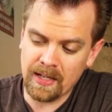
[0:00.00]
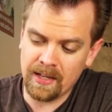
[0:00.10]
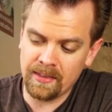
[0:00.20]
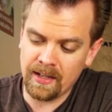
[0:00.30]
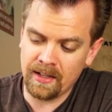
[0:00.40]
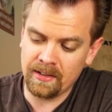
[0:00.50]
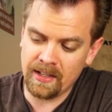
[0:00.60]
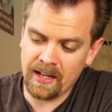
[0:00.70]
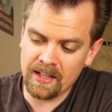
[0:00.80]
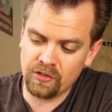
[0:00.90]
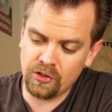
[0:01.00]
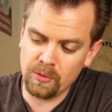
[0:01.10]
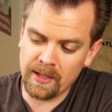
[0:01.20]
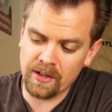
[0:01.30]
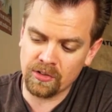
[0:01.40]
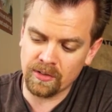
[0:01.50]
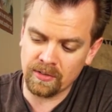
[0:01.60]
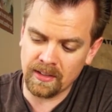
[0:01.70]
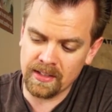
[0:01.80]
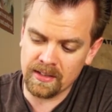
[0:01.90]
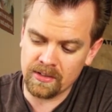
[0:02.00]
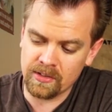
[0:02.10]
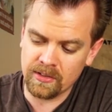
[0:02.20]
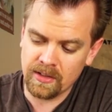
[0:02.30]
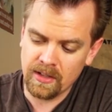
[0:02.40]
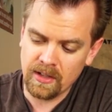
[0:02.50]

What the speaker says: and then it has two layers of lids.